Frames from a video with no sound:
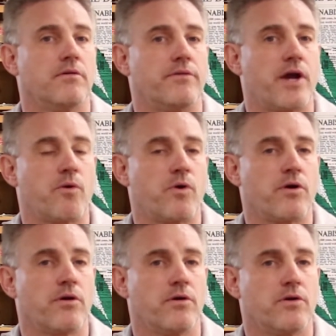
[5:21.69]
there
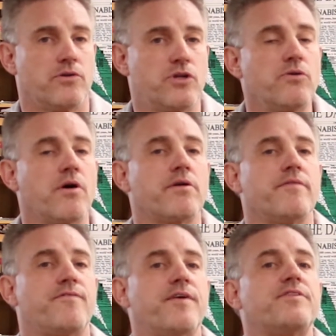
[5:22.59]
were
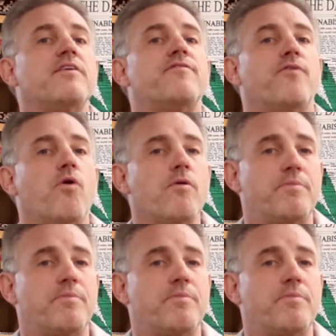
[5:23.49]
254